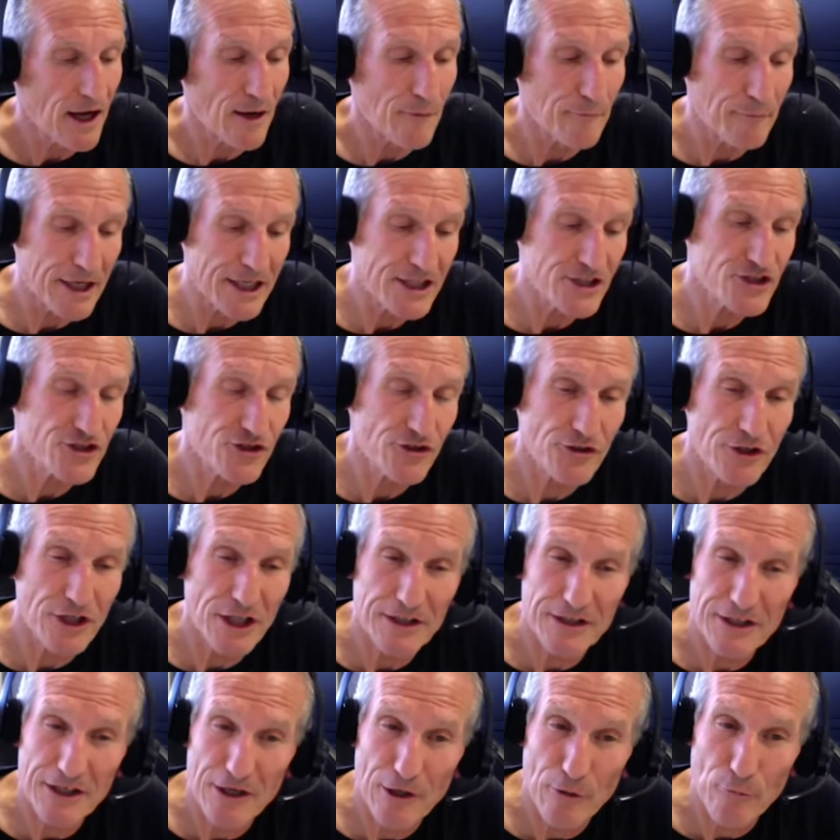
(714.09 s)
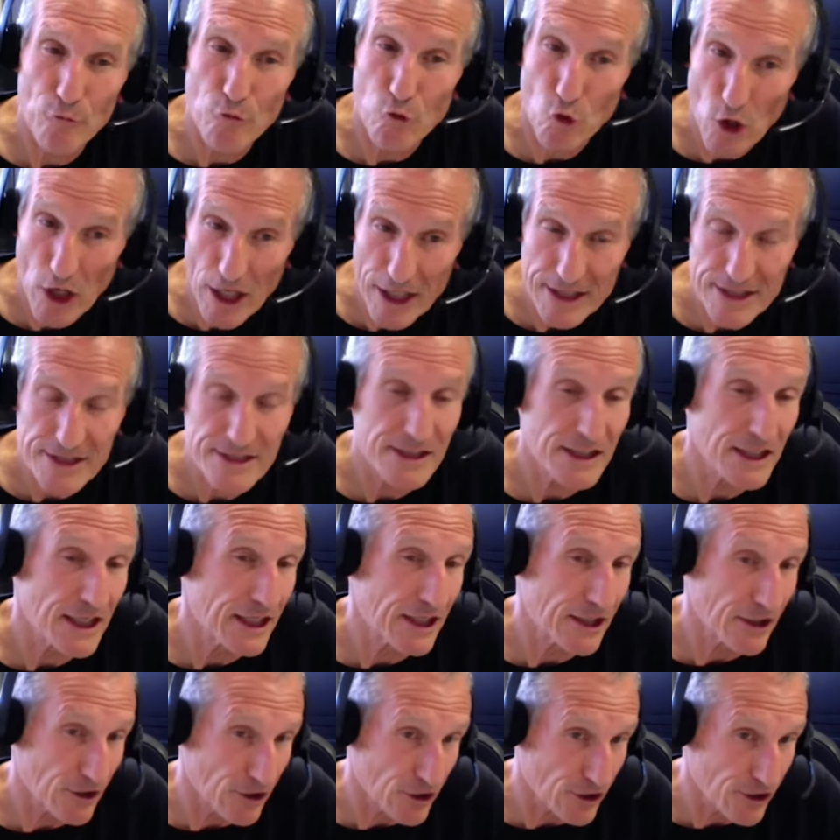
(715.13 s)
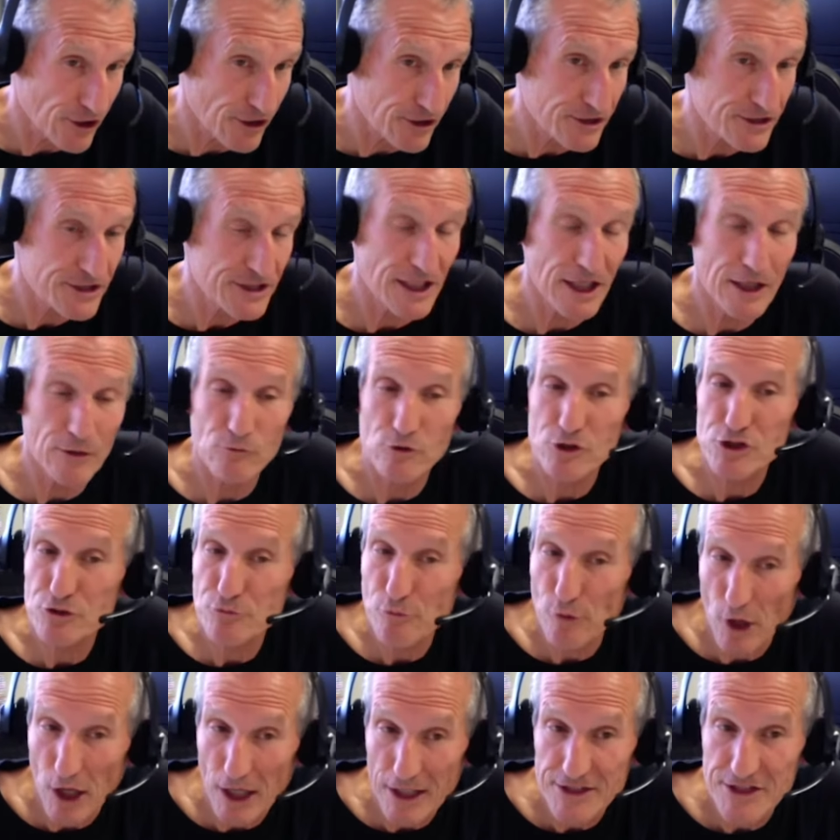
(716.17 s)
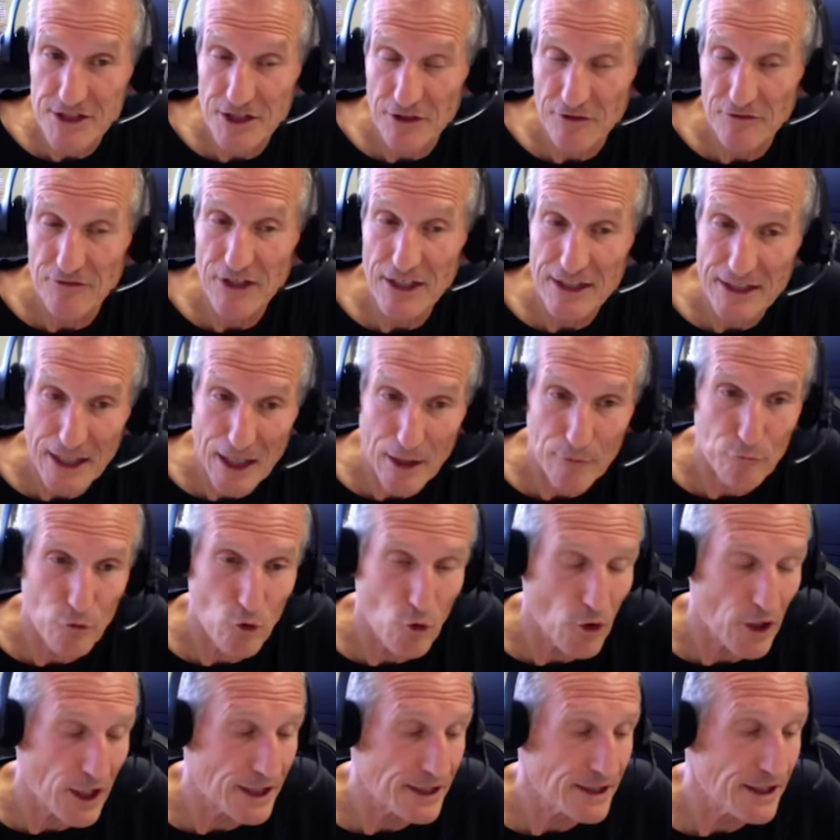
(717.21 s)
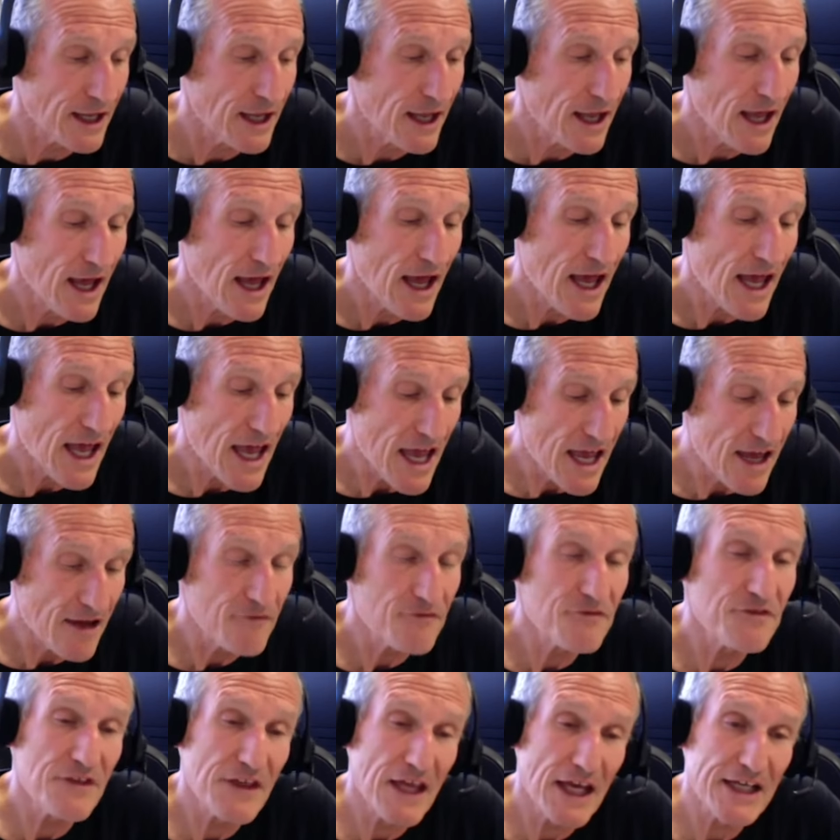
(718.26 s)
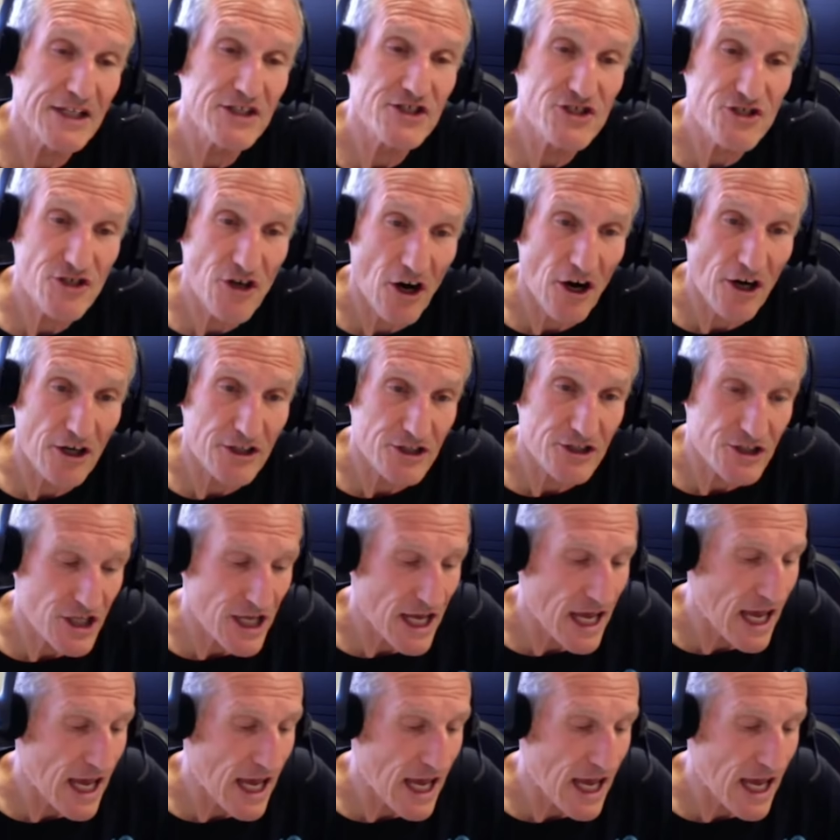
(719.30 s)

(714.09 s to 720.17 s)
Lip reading: Make sure that they're bright and alert and responsive at that point. If they start to